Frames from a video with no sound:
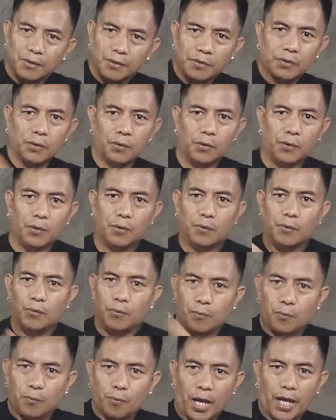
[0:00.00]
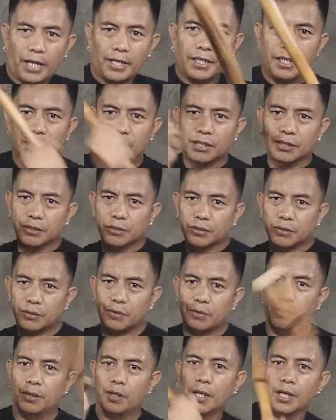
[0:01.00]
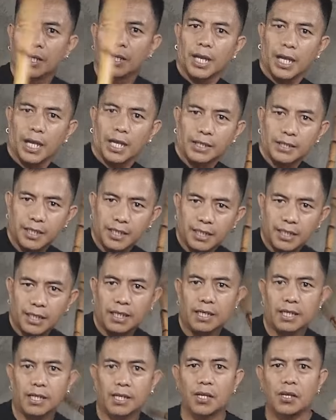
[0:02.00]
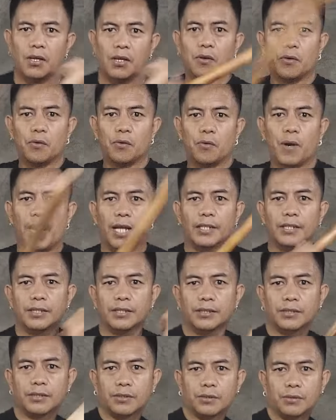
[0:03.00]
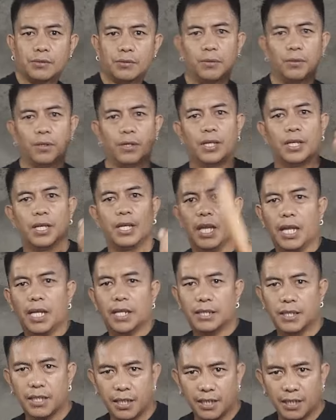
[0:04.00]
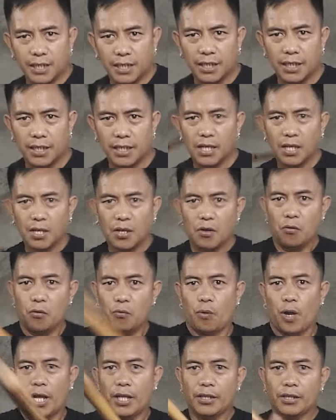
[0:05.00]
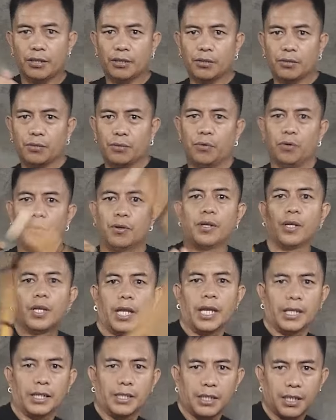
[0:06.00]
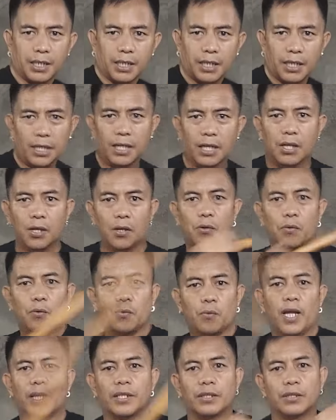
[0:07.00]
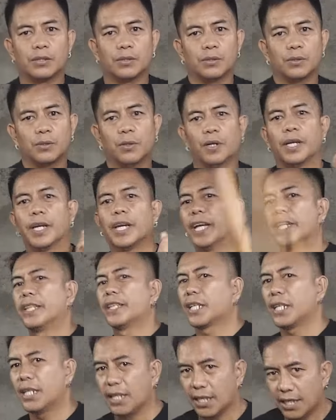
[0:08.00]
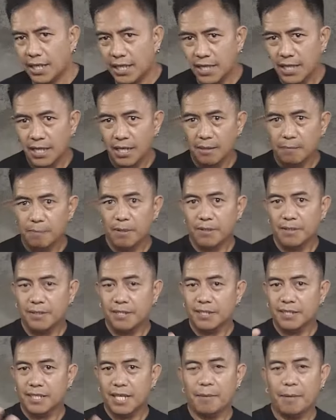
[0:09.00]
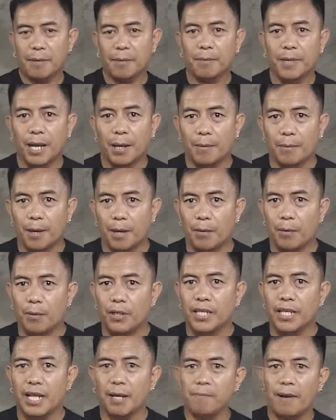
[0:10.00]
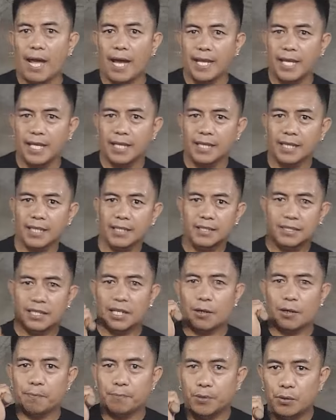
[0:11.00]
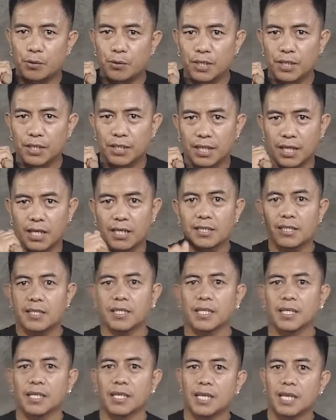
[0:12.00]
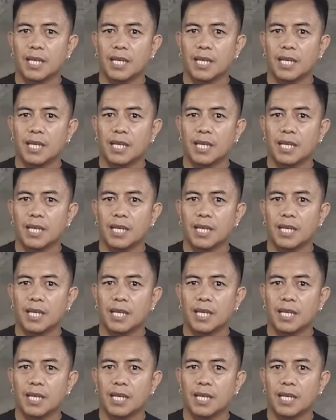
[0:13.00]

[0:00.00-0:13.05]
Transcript: So 1, 2, and 3, 1, 2, and 3, 1, 2, and 3, 1, 2, and 3. But this time I'm gonna apply it instead of using this.